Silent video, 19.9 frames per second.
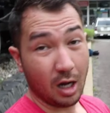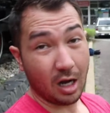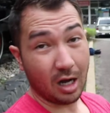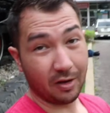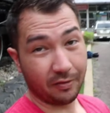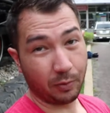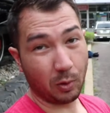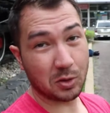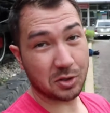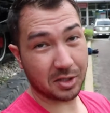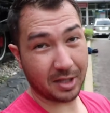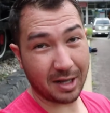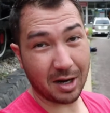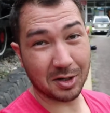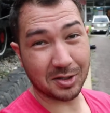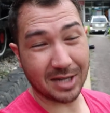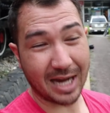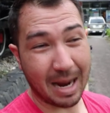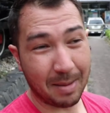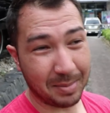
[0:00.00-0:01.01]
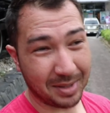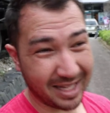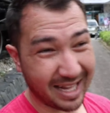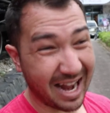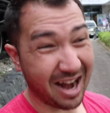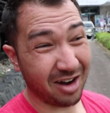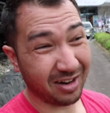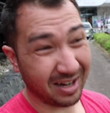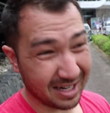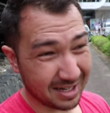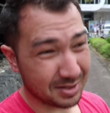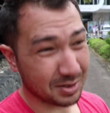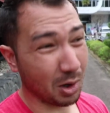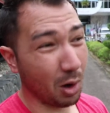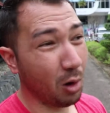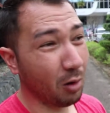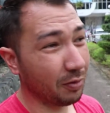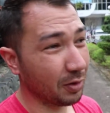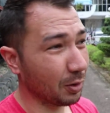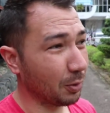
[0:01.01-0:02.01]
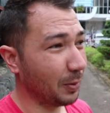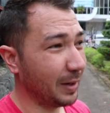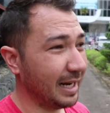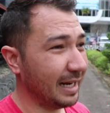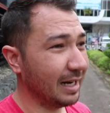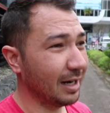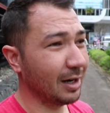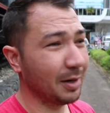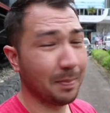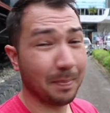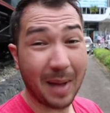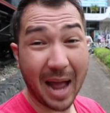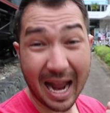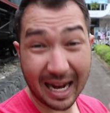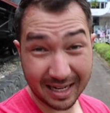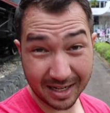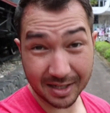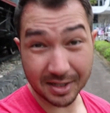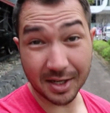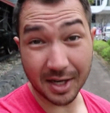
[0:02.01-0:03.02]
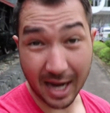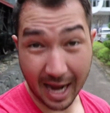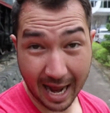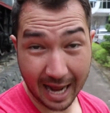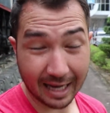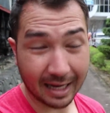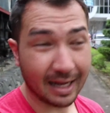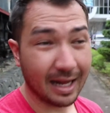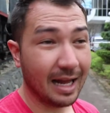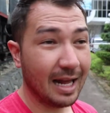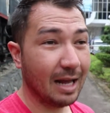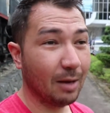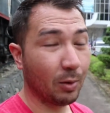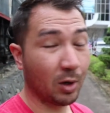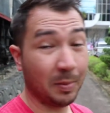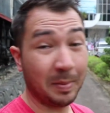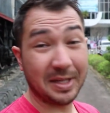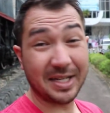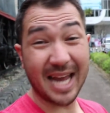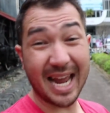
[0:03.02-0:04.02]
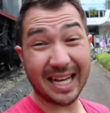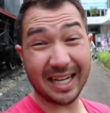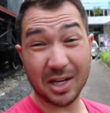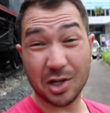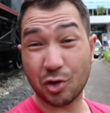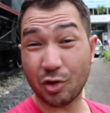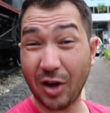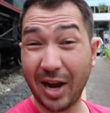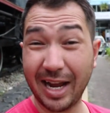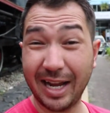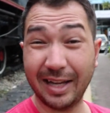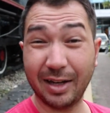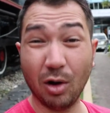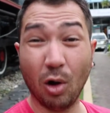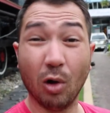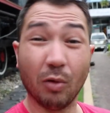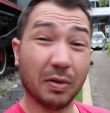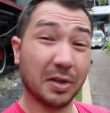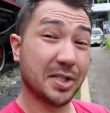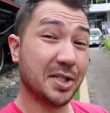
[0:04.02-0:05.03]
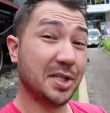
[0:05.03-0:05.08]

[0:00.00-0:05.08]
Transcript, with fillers: Unfortunately, our time in the area is over. We are back in Da Nang. We're gonna be taking a train over